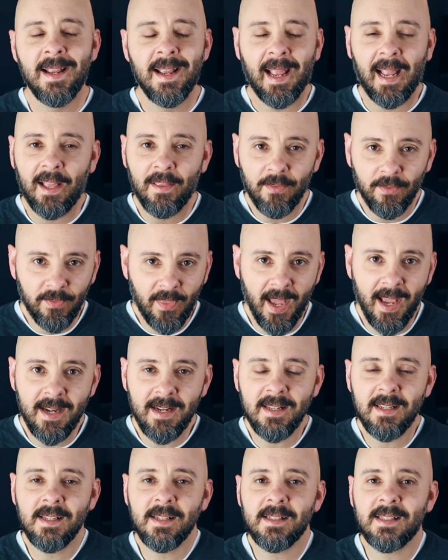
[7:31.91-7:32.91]
and that
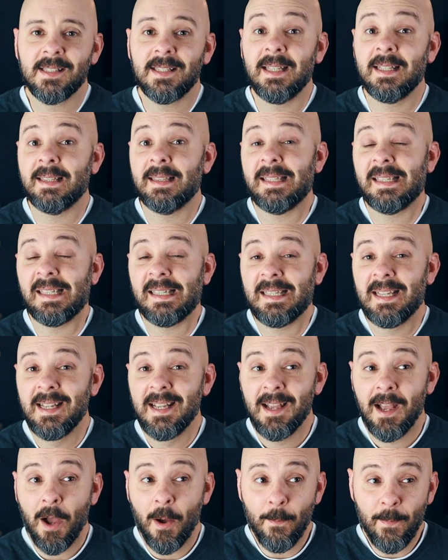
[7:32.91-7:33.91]
is that the
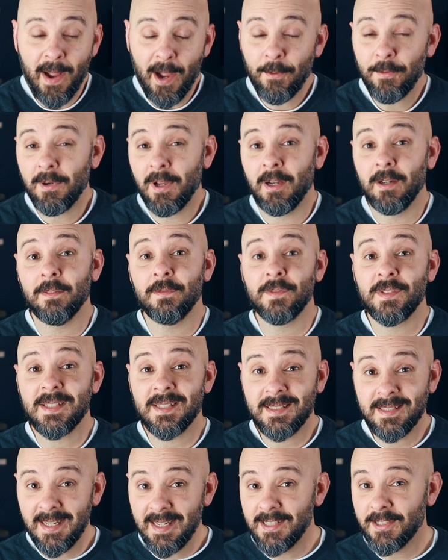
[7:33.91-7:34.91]
amount of
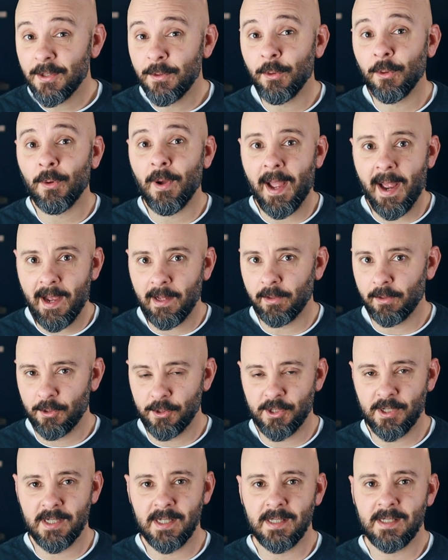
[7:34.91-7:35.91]
seasonal
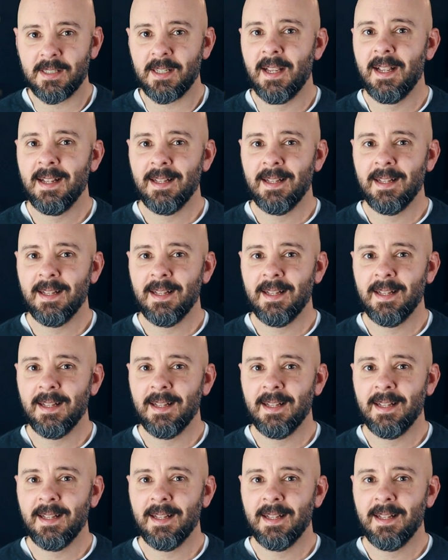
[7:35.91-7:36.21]
allergies